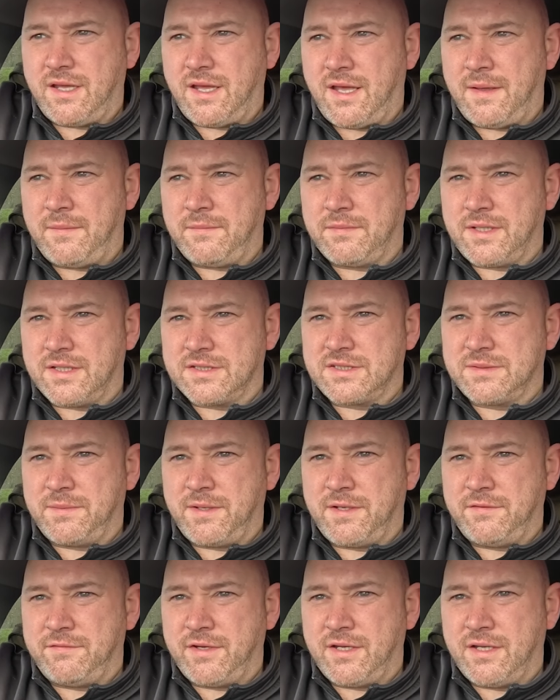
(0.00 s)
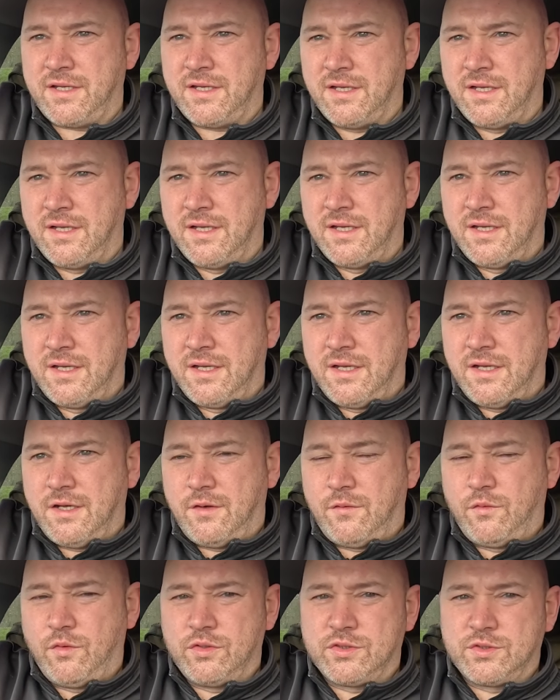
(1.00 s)
That's a bit of a
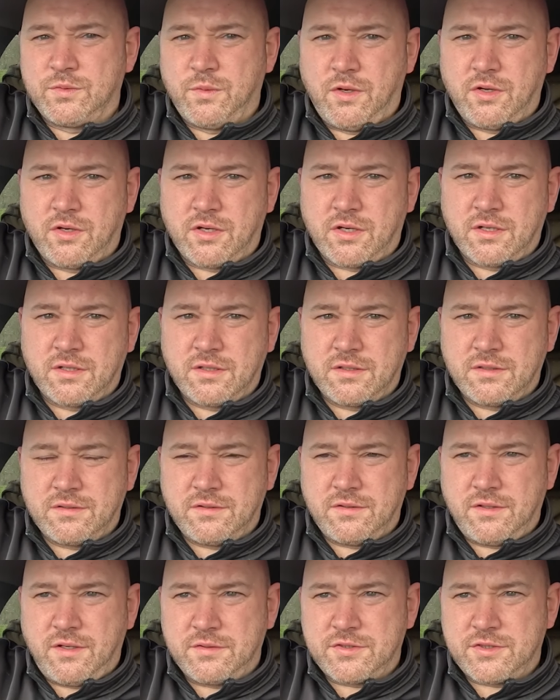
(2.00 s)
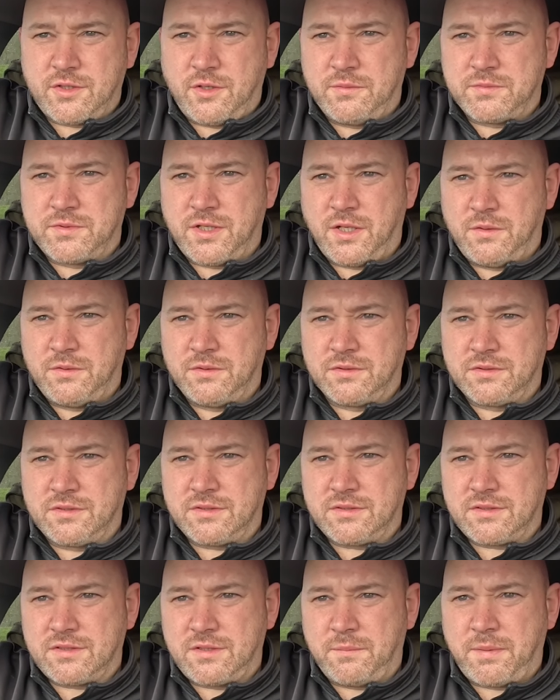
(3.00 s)
runs water, or so I'm
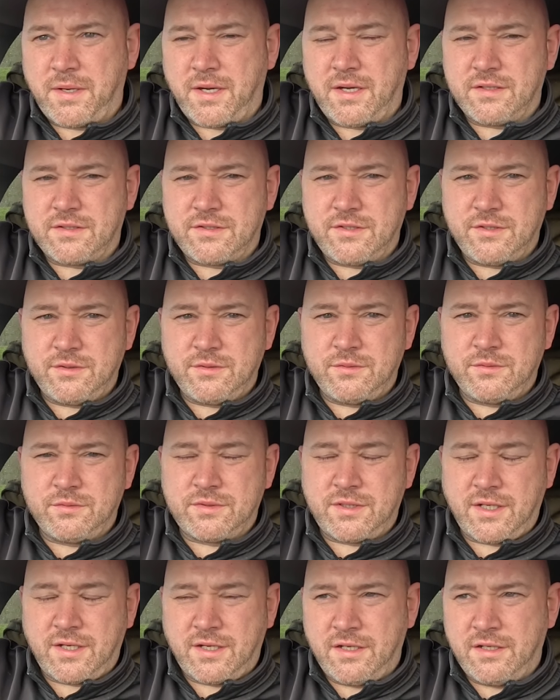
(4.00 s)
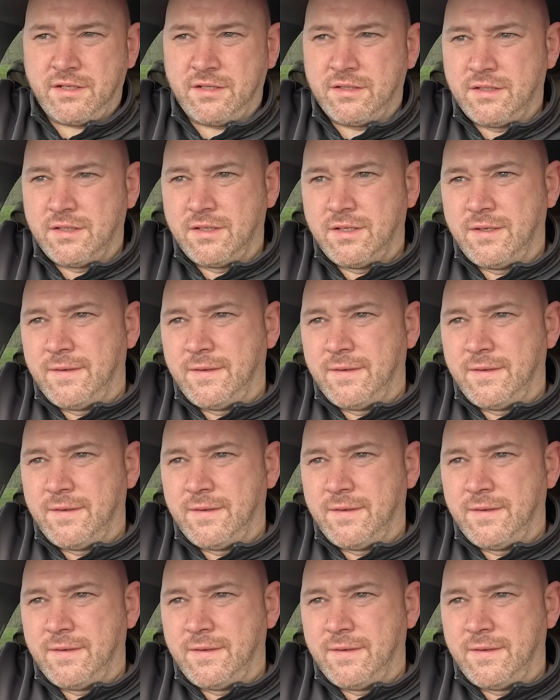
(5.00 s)
told, compared to here.